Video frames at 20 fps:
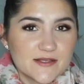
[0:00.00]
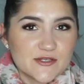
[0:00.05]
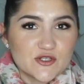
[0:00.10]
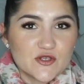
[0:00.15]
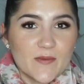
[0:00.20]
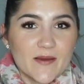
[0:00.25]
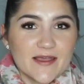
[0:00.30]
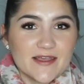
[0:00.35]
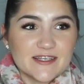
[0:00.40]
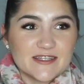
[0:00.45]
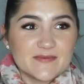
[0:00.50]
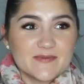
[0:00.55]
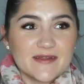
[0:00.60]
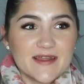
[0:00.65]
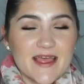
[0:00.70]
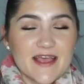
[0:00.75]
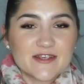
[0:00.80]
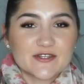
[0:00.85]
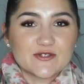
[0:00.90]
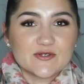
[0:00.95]
So my husband
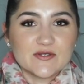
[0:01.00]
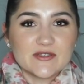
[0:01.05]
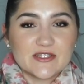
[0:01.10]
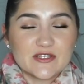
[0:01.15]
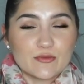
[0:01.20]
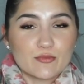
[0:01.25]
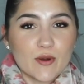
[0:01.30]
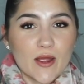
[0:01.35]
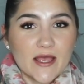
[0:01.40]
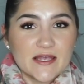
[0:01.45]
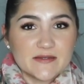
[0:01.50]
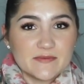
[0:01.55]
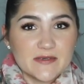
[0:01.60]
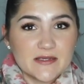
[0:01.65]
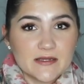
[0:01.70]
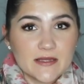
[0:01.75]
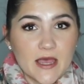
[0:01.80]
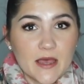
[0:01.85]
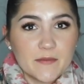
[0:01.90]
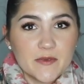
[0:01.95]
actually surprised
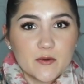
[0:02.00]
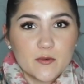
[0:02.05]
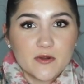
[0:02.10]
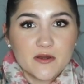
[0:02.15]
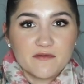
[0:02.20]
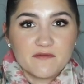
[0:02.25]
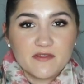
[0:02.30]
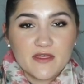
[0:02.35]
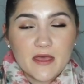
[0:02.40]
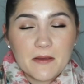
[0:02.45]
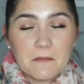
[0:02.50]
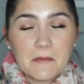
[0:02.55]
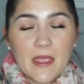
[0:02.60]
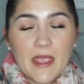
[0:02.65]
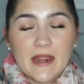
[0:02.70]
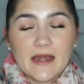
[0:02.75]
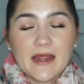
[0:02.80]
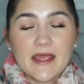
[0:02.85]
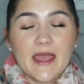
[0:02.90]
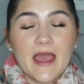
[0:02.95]
me and got me one of
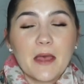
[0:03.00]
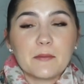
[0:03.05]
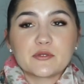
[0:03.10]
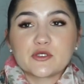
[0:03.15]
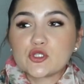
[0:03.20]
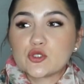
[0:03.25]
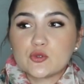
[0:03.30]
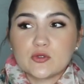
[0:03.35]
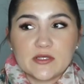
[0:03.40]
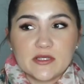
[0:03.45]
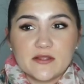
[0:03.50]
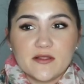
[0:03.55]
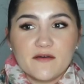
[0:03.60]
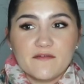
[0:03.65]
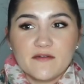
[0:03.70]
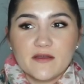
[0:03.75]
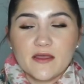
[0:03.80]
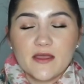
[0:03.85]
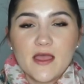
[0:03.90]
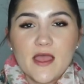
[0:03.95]
them, and I absolutely
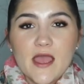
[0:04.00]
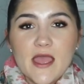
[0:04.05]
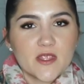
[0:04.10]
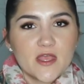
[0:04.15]
love it.